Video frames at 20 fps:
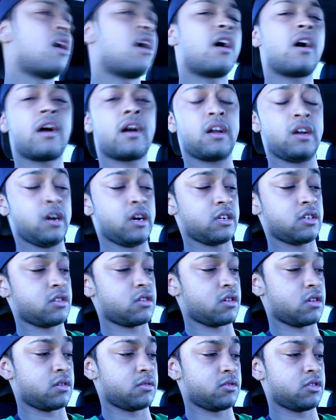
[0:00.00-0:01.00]
Alright guys,
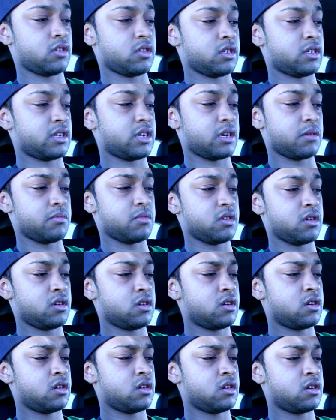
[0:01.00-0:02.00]
hold on, I'm turning this down a bit.
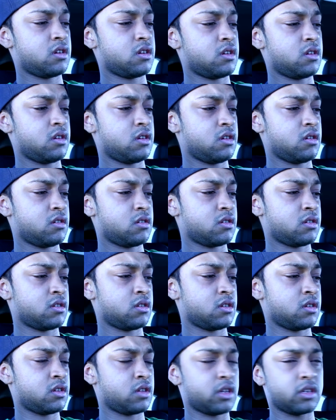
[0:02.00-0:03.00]

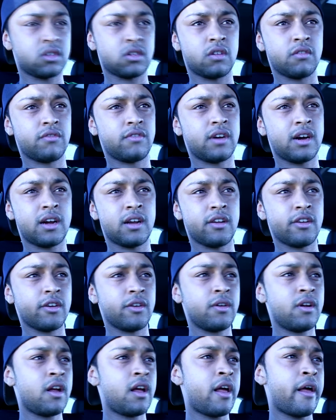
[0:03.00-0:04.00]
That's on fire
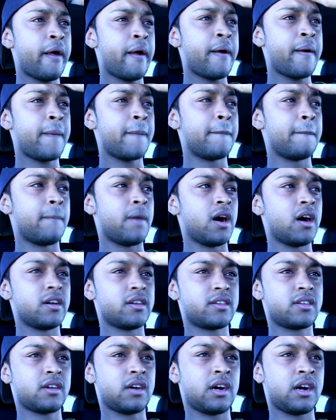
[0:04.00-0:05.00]
though.
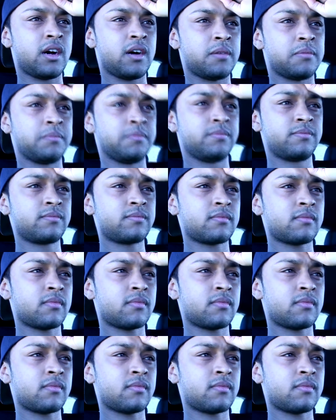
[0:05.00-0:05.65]
But alright,